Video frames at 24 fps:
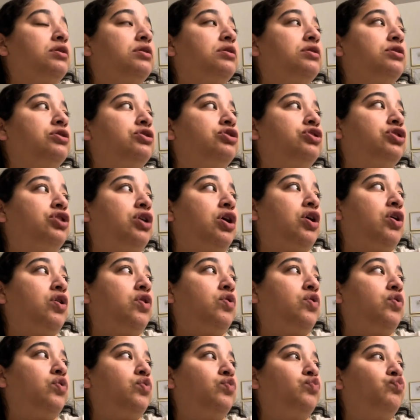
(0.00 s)

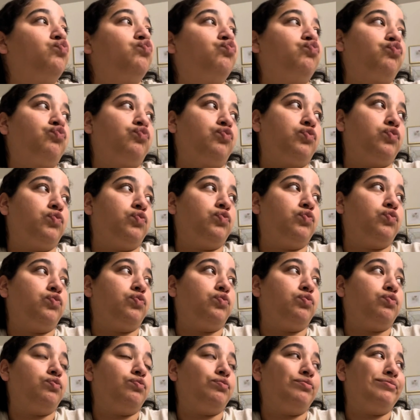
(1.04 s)
So
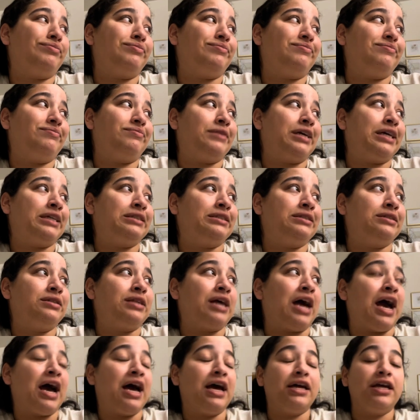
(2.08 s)
that's
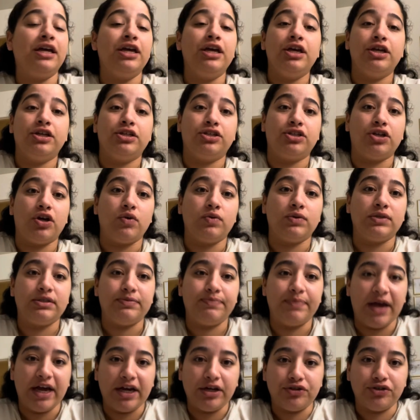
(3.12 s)
that. So
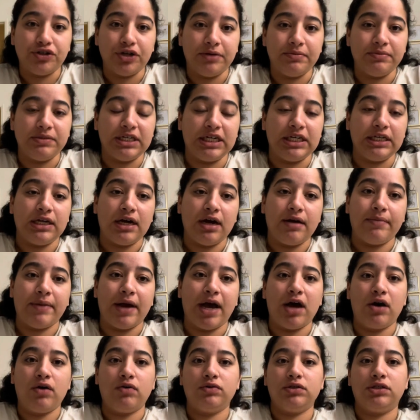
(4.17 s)
Spectrum did come
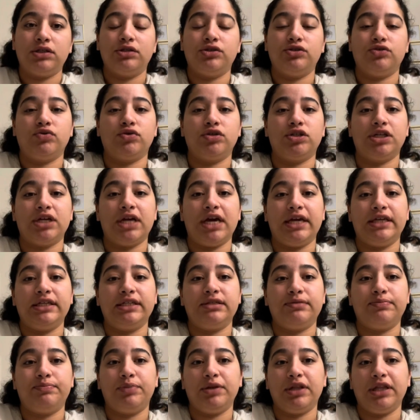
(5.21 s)
out. George and I
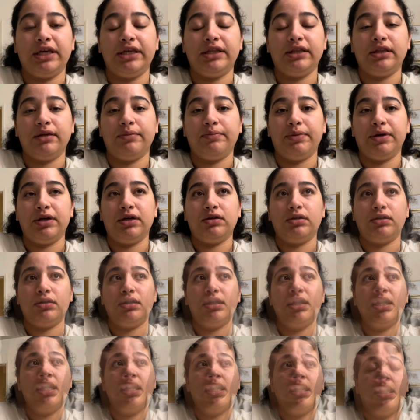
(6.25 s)
split the
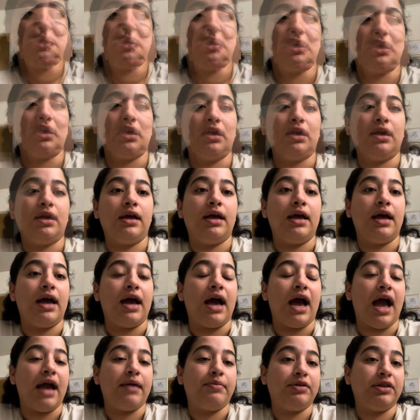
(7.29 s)
bill.
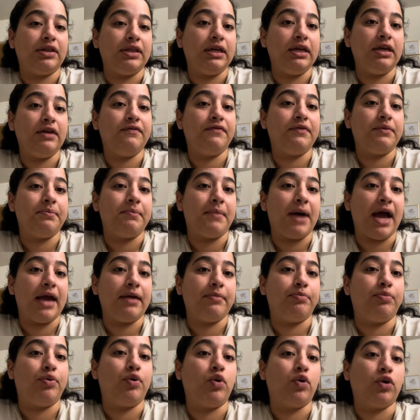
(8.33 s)
I believe my
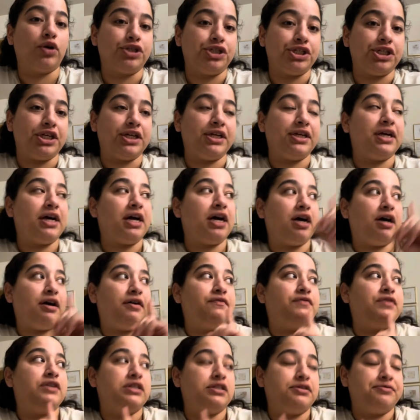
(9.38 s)
portion
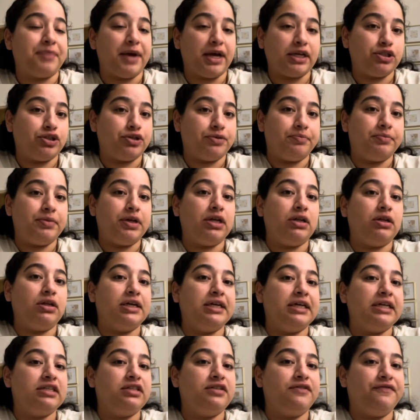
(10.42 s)
of the Spectrum bill
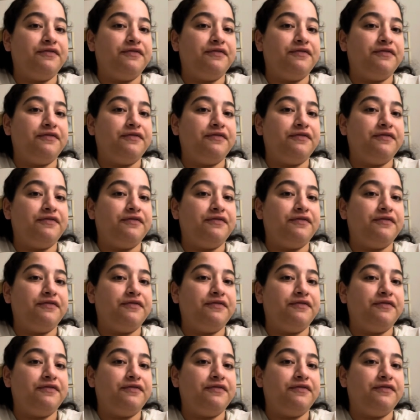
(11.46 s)
is